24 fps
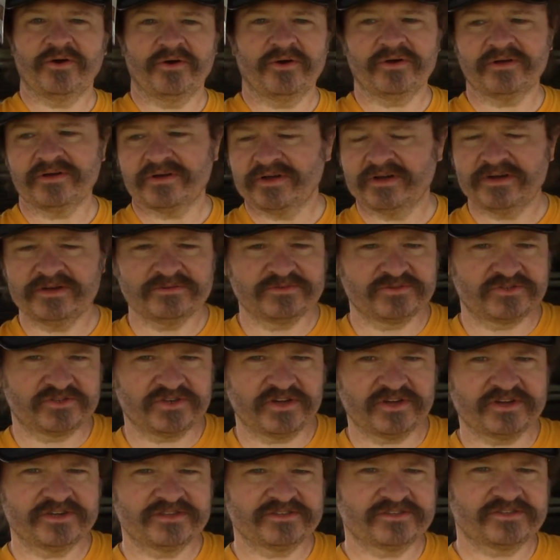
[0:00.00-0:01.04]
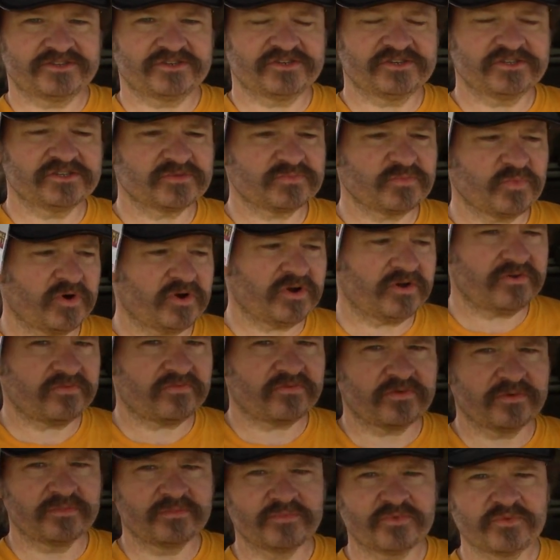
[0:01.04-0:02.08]
Uh, John Chismar
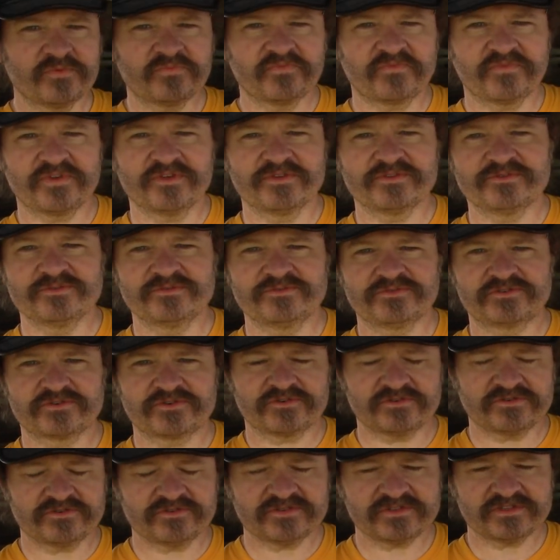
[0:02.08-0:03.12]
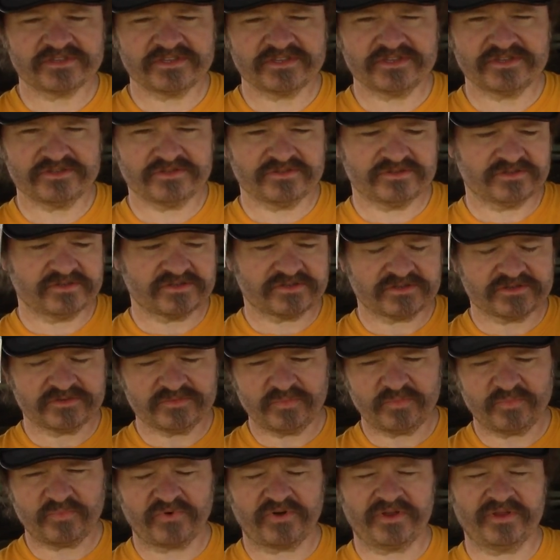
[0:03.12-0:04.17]
from Bloomfield, New Jersey, and this is
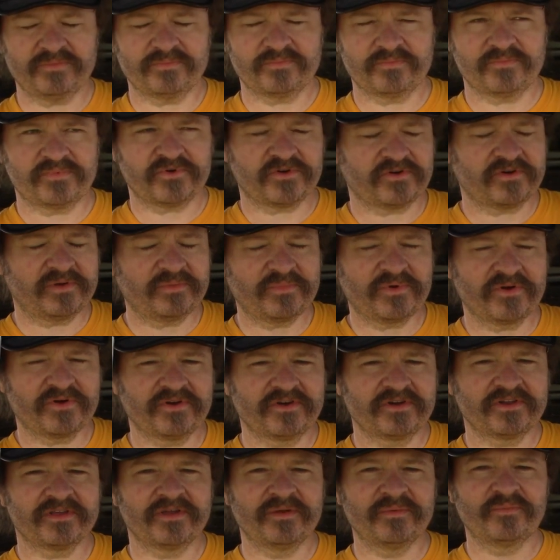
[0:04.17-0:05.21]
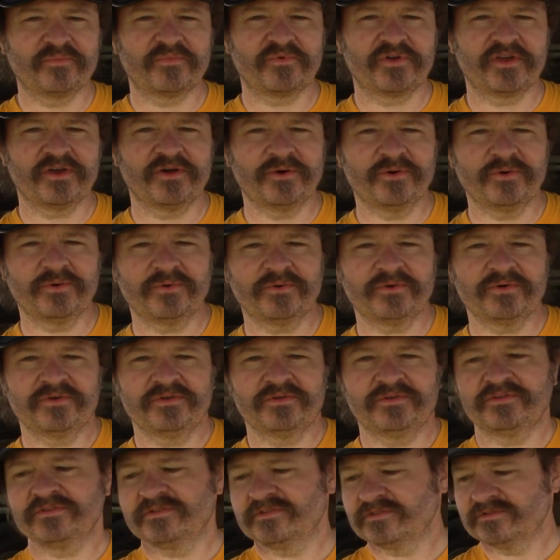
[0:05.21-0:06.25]
a pre prairie bird embryo.
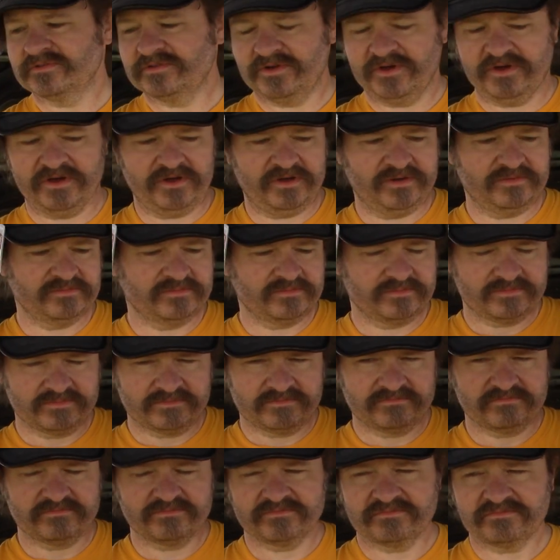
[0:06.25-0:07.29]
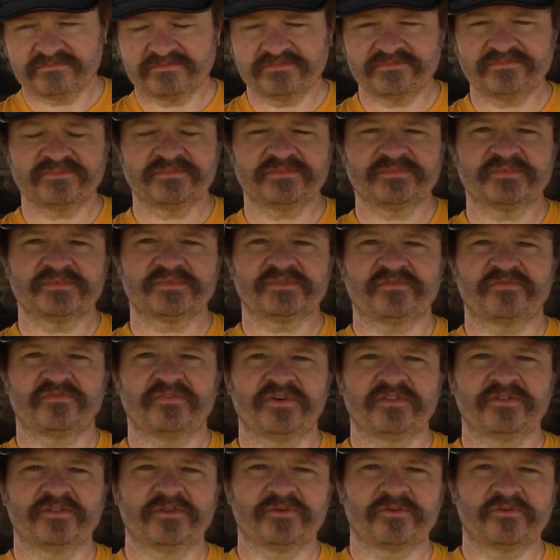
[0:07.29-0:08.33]
Uh, it's a
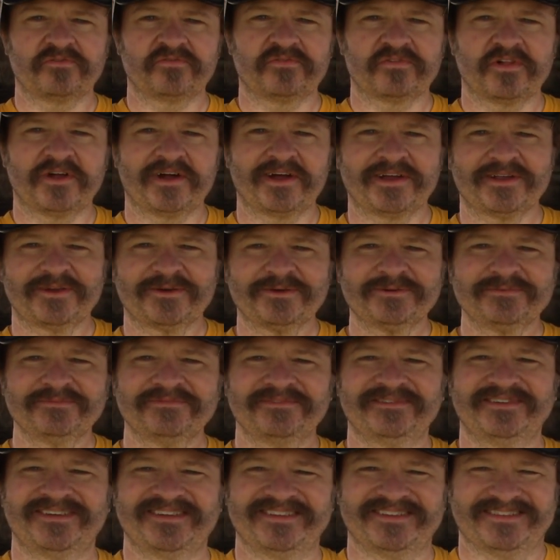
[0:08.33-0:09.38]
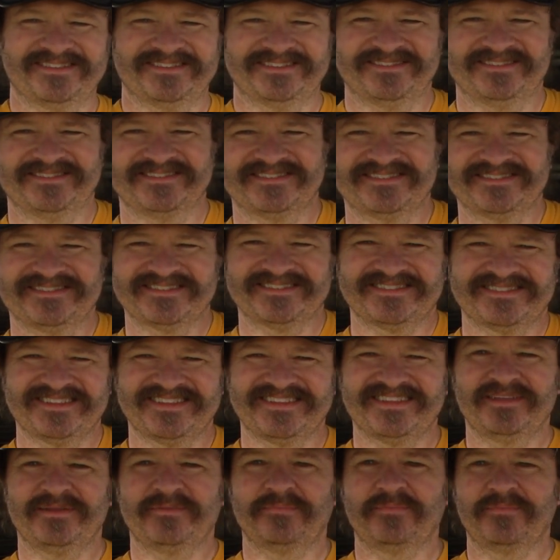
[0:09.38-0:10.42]
fun little flyer.
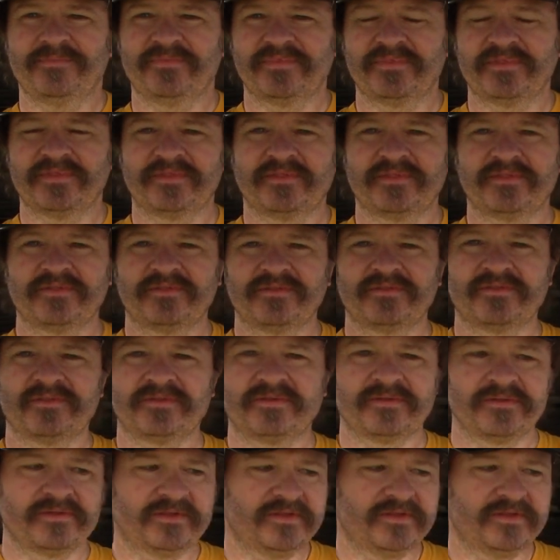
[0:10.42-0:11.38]
And your